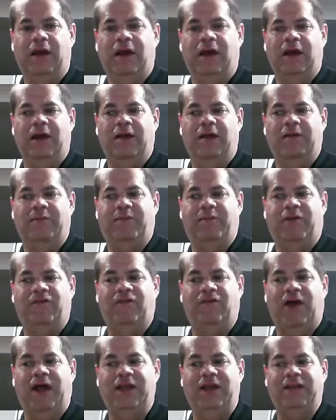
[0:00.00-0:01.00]
uh,
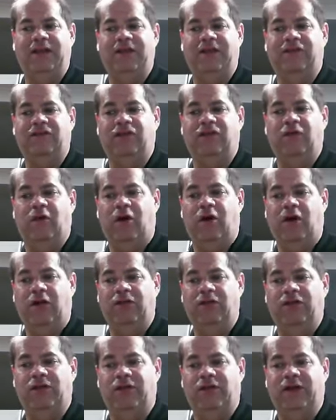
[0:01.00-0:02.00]
provide this to
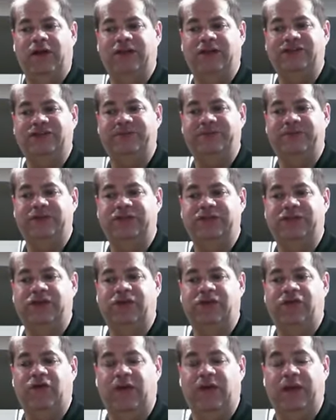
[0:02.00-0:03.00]
all their customers,
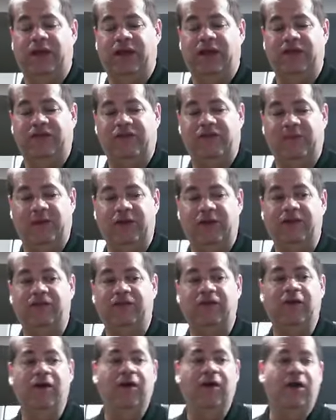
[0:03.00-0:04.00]
their joint
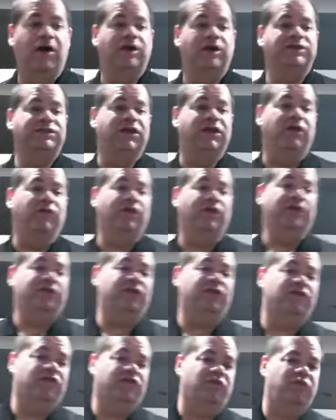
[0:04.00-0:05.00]
customers. So
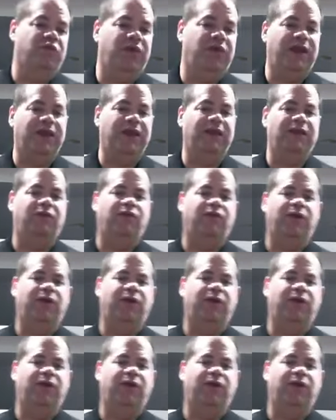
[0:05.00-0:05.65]
this is really,